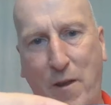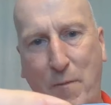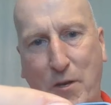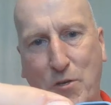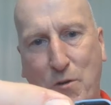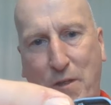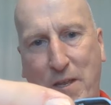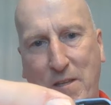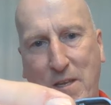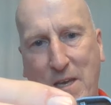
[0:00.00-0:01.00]
want to make sure
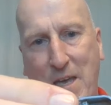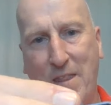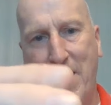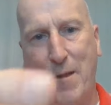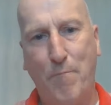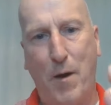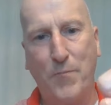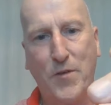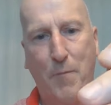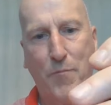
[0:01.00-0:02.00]
that it
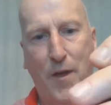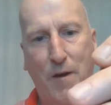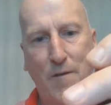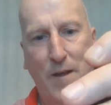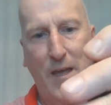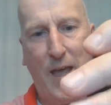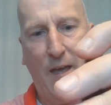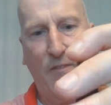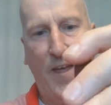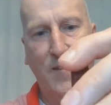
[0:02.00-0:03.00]
bumps up there
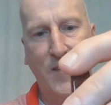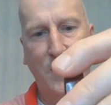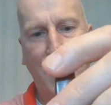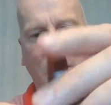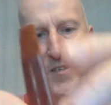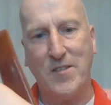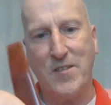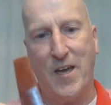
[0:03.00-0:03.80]
and that it doesn't.